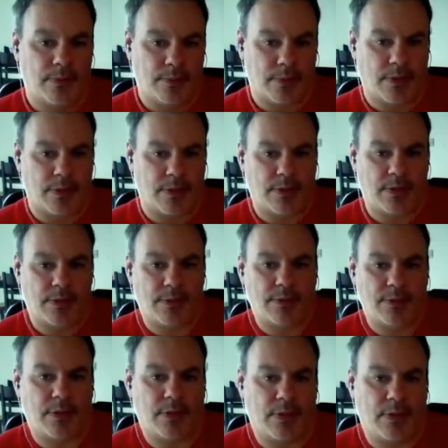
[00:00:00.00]
lately.
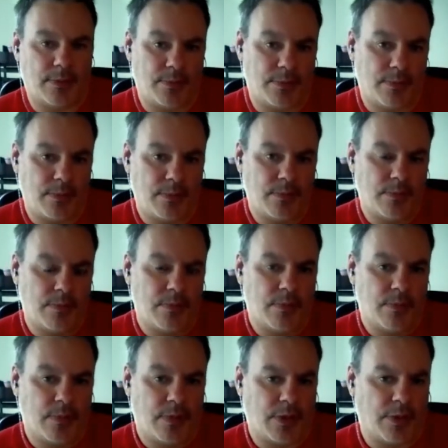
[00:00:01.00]

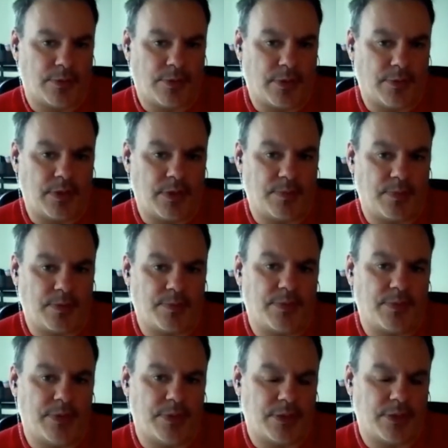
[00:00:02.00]
I don't think people
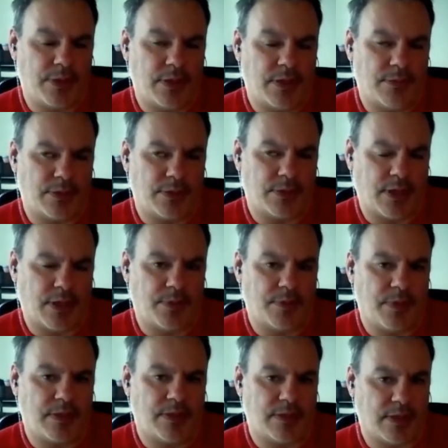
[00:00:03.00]
appreciate it, which kind of
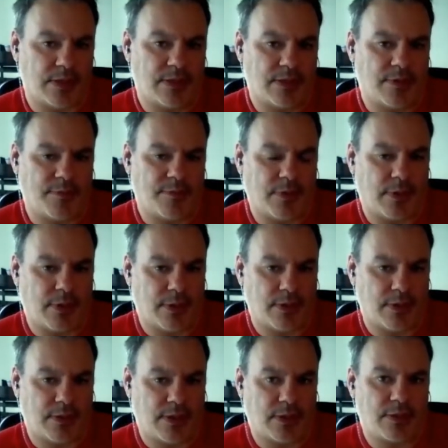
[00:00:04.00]
makes sense given the
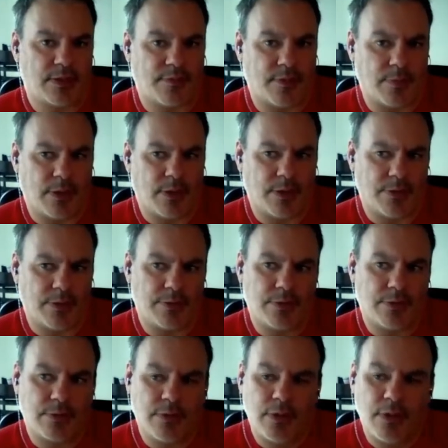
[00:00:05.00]
context of our modern
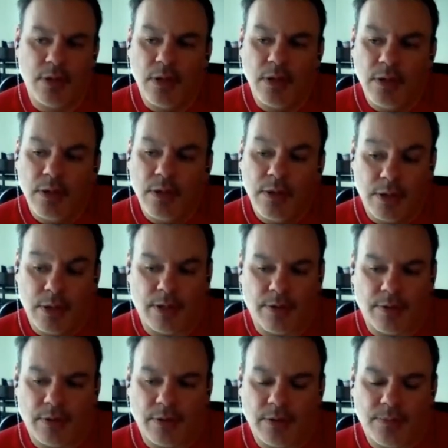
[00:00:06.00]

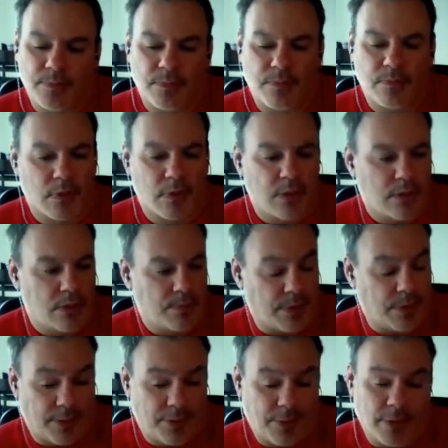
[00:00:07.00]
era. But
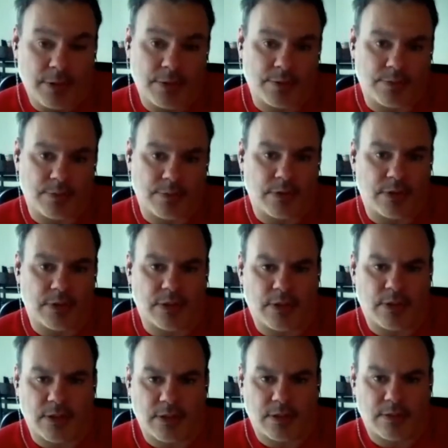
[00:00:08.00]
I think it's really,
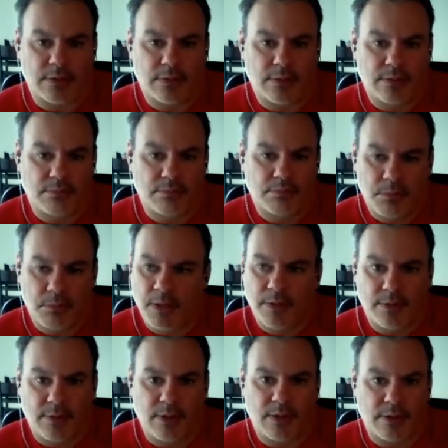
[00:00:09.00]
I
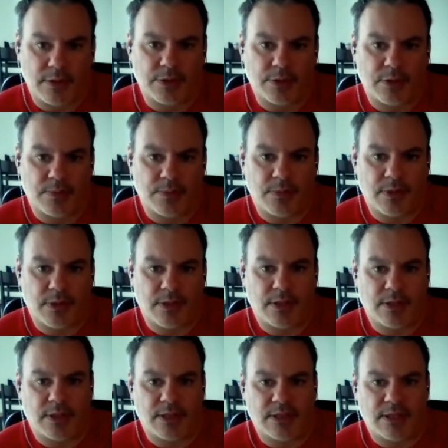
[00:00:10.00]
legitimately
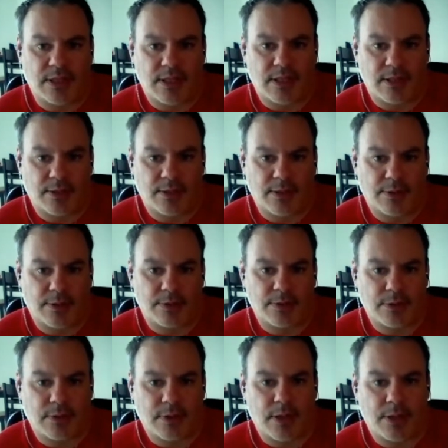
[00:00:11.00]
think it's sad. I think there's
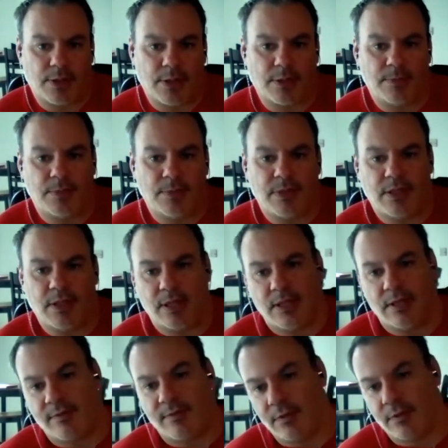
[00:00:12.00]
a lot that can be
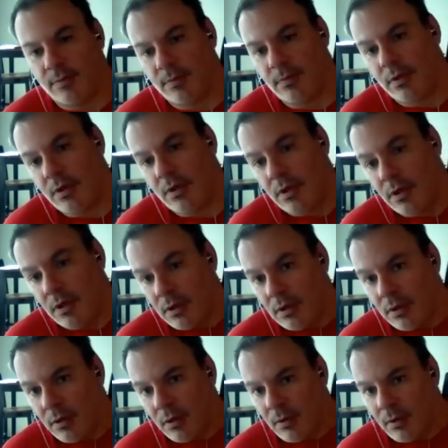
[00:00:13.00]
gained from
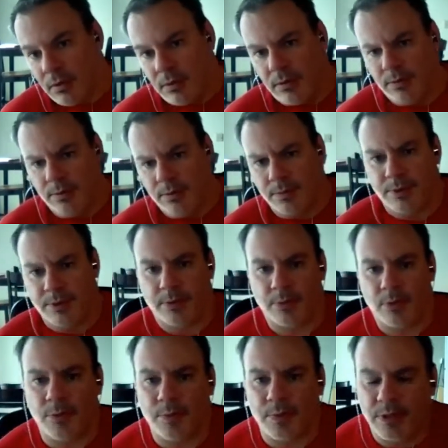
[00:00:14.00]
reading
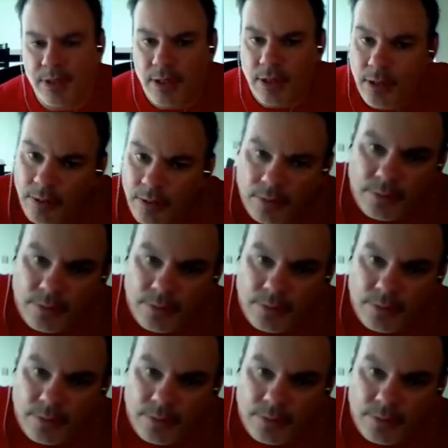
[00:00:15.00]
Moby Dick,